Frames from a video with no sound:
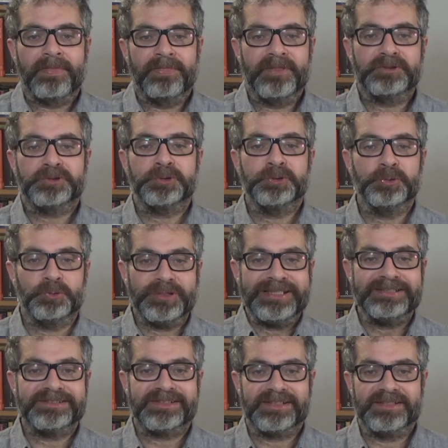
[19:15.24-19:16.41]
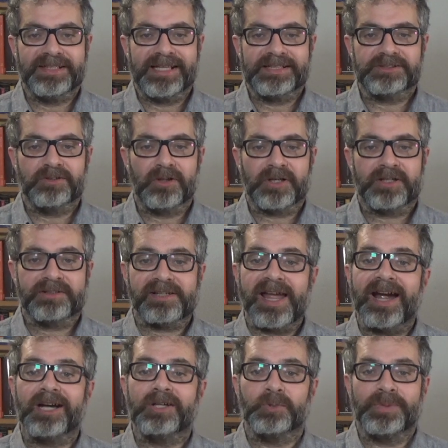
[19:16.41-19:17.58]
the true reason, as Lord
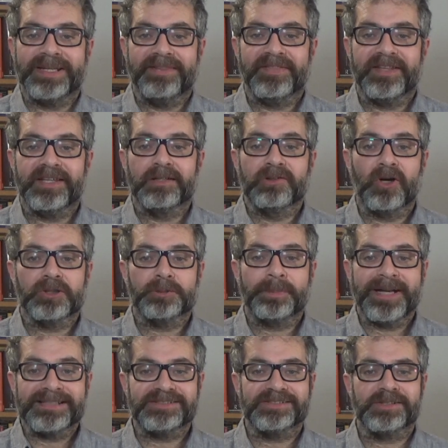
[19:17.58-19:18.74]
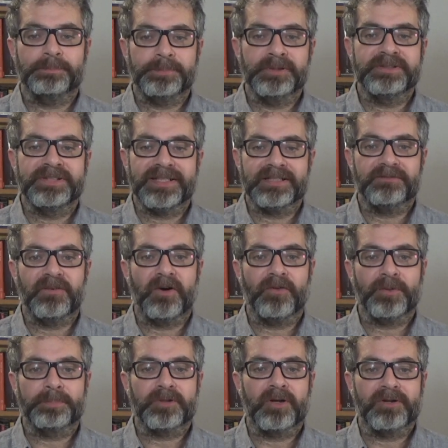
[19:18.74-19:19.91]
Carloway, the Lord President, put it, for
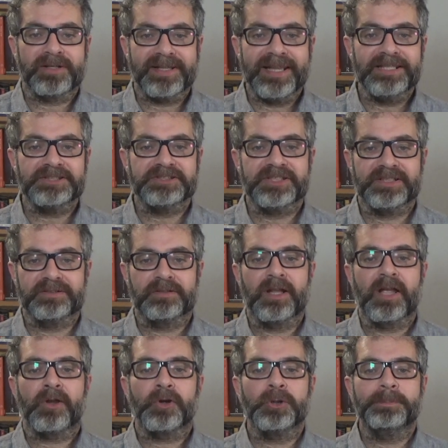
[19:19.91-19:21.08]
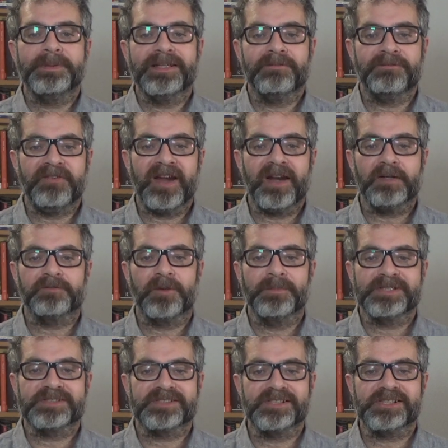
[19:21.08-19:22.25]
the prorogation could be inferred from the
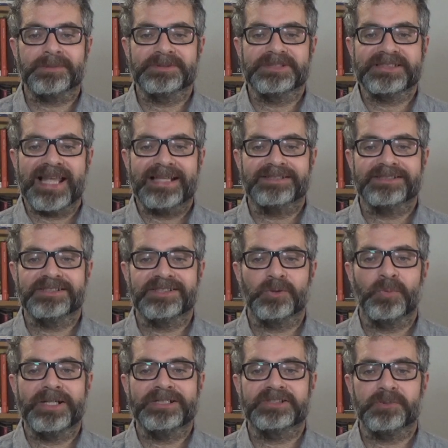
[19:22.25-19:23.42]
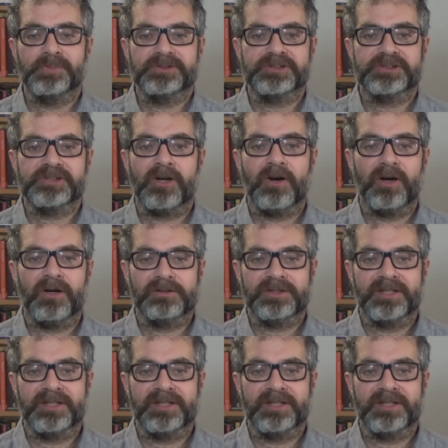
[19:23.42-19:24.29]
circumstances in which it was sought,